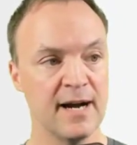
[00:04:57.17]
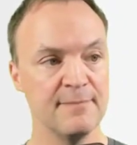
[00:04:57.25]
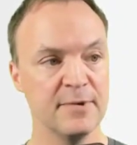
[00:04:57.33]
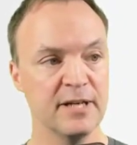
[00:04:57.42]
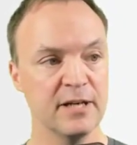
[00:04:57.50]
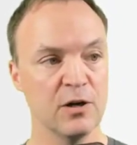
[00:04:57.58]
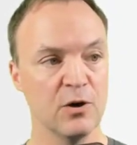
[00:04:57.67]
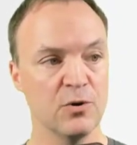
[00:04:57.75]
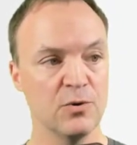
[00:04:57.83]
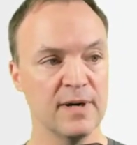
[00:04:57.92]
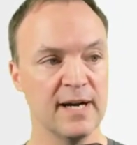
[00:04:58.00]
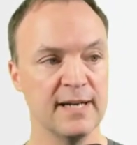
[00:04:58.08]
I'm going to
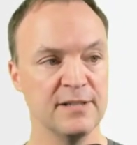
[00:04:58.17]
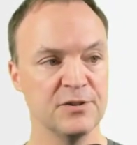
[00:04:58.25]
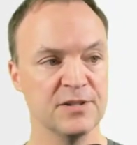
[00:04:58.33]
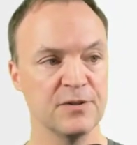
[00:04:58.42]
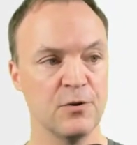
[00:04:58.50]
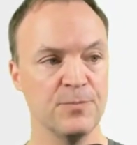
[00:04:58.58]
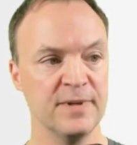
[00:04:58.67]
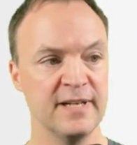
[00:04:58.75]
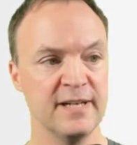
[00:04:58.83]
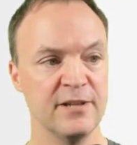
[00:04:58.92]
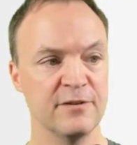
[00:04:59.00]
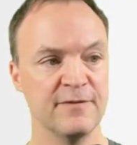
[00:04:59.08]
go uh, just open
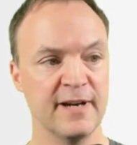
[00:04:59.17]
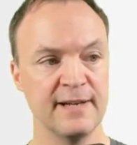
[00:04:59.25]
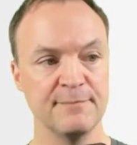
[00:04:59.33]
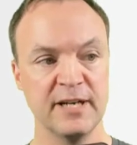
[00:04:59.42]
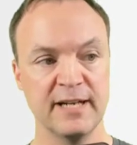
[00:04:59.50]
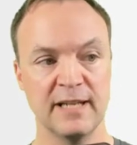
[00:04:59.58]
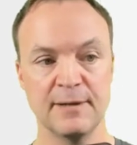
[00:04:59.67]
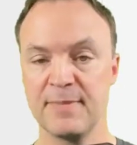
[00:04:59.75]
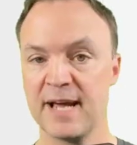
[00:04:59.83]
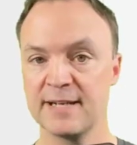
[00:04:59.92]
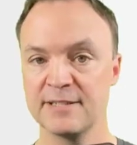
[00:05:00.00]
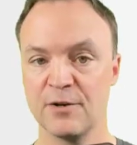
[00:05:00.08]
another file. I'm going to
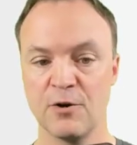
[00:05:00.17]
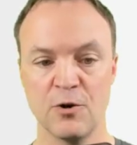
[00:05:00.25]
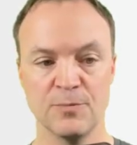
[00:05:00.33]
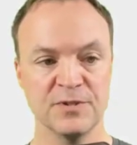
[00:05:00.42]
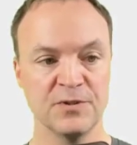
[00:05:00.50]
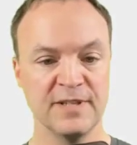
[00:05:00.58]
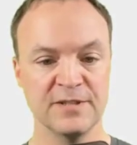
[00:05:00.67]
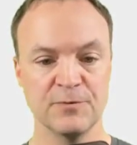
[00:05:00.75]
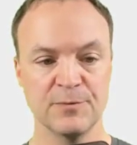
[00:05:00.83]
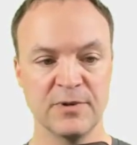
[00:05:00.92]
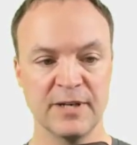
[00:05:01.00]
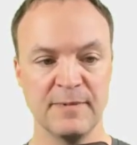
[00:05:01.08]
click back to home. So
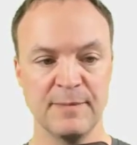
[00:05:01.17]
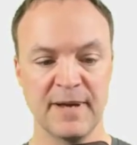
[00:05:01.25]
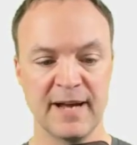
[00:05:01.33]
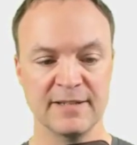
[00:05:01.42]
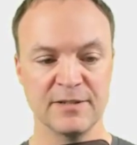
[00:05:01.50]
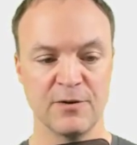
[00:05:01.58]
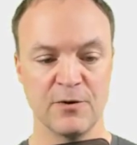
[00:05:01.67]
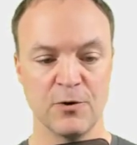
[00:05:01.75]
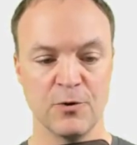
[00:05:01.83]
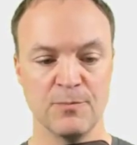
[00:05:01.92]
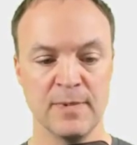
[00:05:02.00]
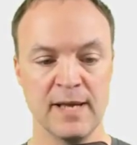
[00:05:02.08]
this will bring me back to
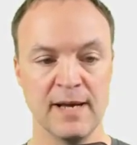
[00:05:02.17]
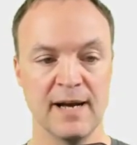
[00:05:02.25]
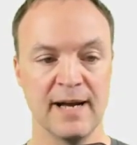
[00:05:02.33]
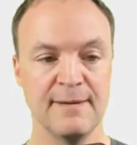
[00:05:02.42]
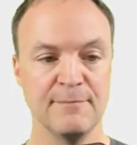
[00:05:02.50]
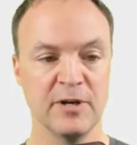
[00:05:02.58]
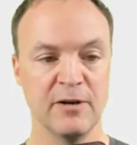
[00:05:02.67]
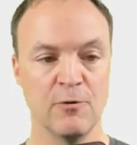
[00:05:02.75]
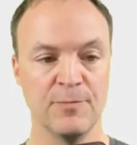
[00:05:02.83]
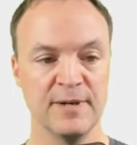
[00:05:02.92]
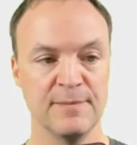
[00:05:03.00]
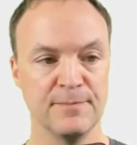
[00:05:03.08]
home. I'm going to
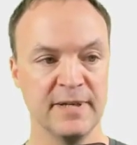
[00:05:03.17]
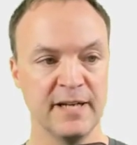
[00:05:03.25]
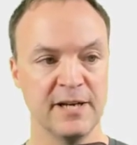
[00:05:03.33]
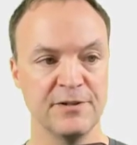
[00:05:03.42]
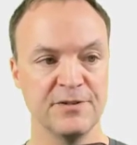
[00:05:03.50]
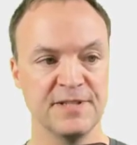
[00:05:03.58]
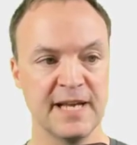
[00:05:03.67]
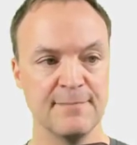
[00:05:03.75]
open up my other